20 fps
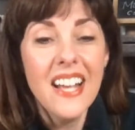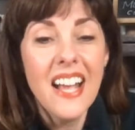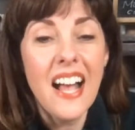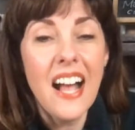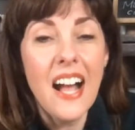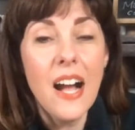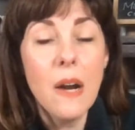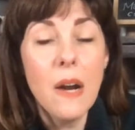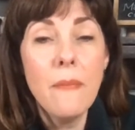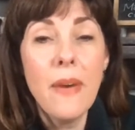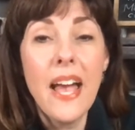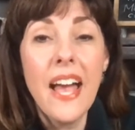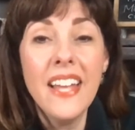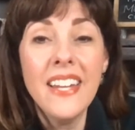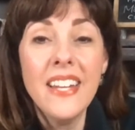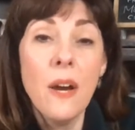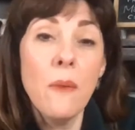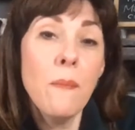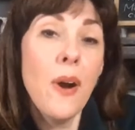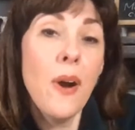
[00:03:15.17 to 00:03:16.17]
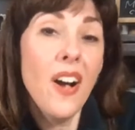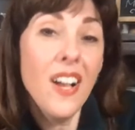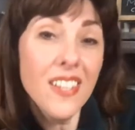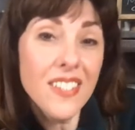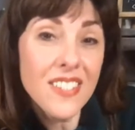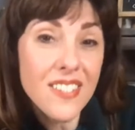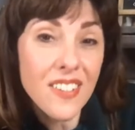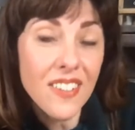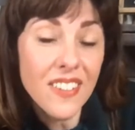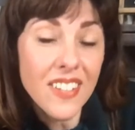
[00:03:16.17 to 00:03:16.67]
And I'm
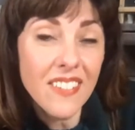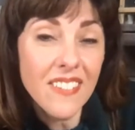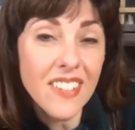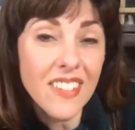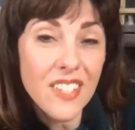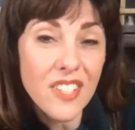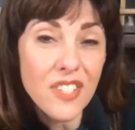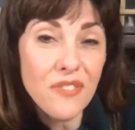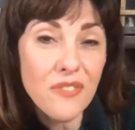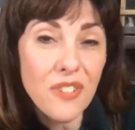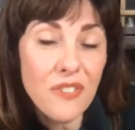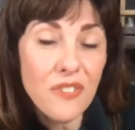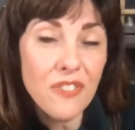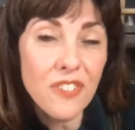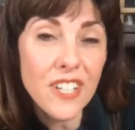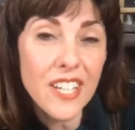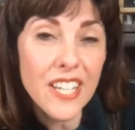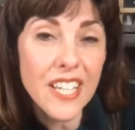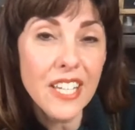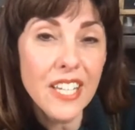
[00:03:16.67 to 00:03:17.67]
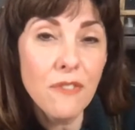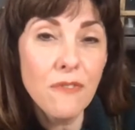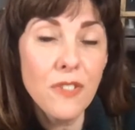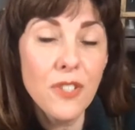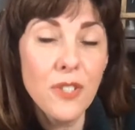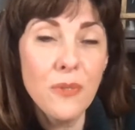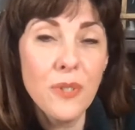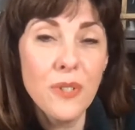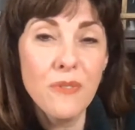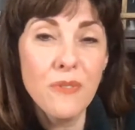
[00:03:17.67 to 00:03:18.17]
also giving this for free if
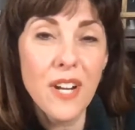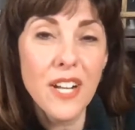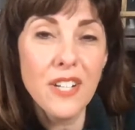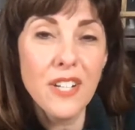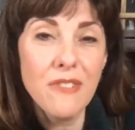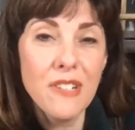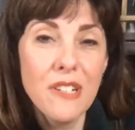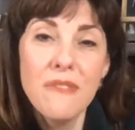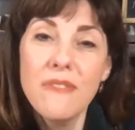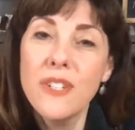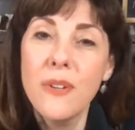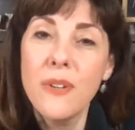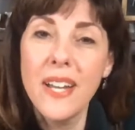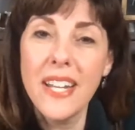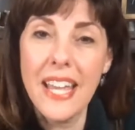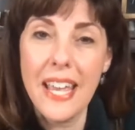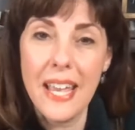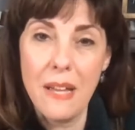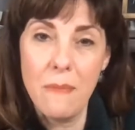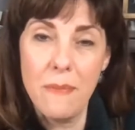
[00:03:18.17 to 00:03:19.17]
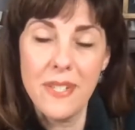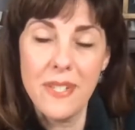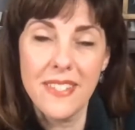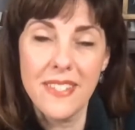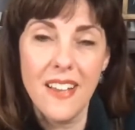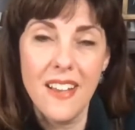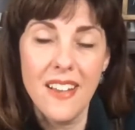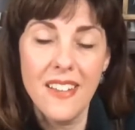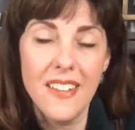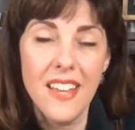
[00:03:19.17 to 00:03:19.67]
you would write a review on
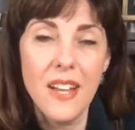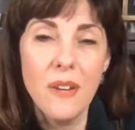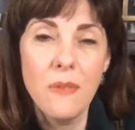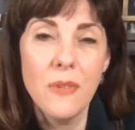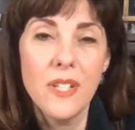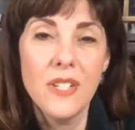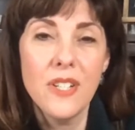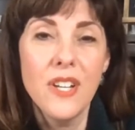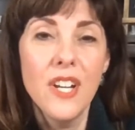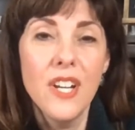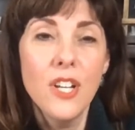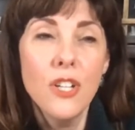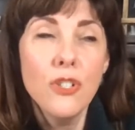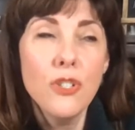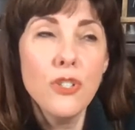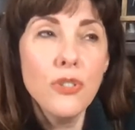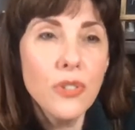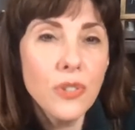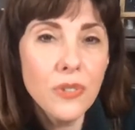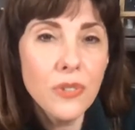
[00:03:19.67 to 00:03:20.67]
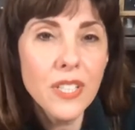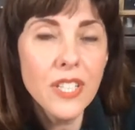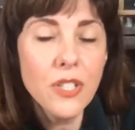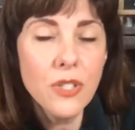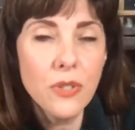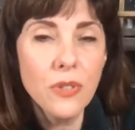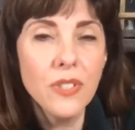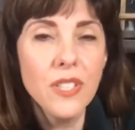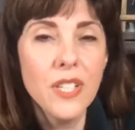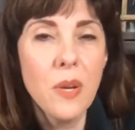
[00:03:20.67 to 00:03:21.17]
Amazon. I would truly,
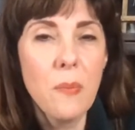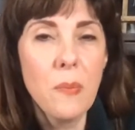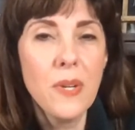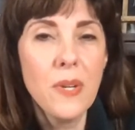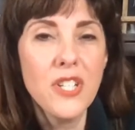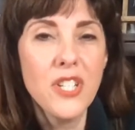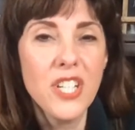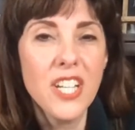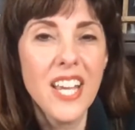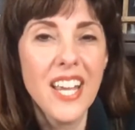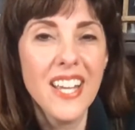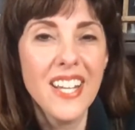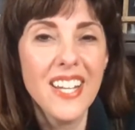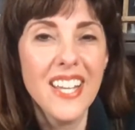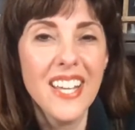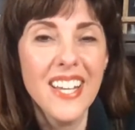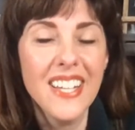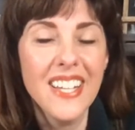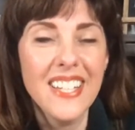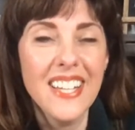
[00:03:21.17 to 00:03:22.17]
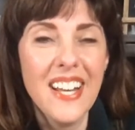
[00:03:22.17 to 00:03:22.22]
truly appreciate it.